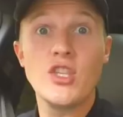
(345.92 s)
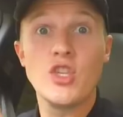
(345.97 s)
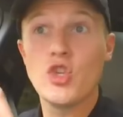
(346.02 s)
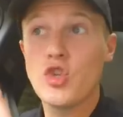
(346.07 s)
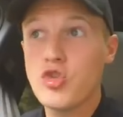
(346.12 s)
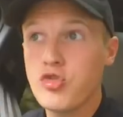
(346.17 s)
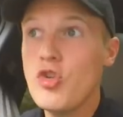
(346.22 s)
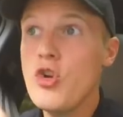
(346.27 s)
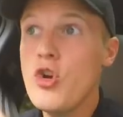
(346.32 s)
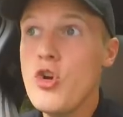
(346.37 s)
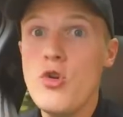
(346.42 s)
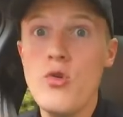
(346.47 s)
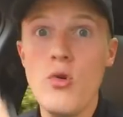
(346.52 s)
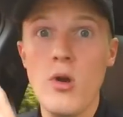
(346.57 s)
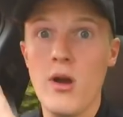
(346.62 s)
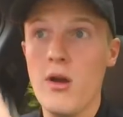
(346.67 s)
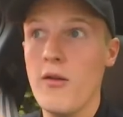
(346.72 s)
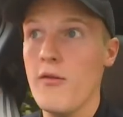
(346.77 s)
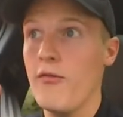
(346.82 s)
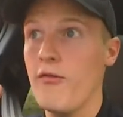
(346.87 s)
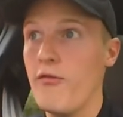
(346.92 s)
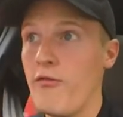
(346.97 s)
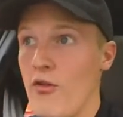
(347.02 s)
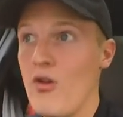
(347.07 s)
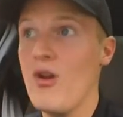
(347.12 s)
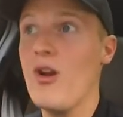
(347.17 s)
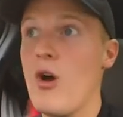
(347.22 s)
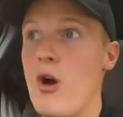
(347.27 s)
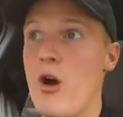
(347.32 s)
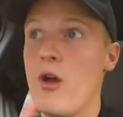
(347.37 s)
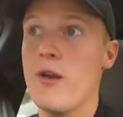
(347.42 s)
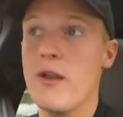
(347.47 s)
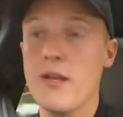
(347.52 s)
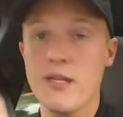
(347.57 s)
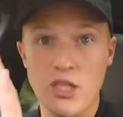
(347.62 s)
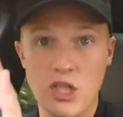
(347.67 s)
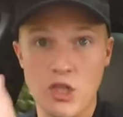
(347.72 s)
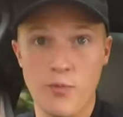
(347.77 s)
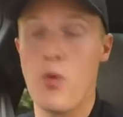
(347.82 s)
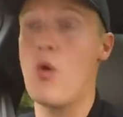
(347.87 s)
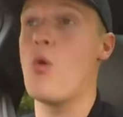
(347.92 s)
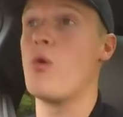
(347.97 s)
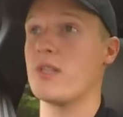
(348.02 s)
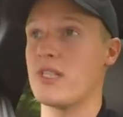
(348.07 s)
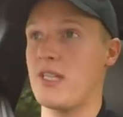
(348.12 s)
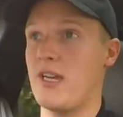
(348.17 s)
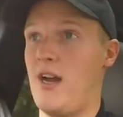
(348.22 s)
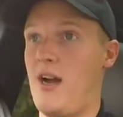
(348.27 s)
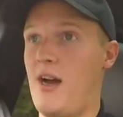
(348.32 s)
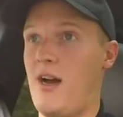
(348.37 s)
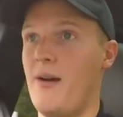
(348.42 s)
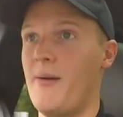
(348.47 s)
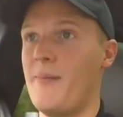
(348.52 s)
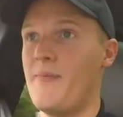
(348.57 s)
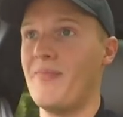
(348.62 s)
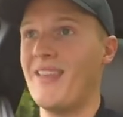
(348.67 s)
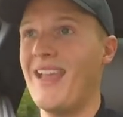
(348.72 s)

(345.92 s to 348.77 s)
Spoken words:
a true full-on sports car.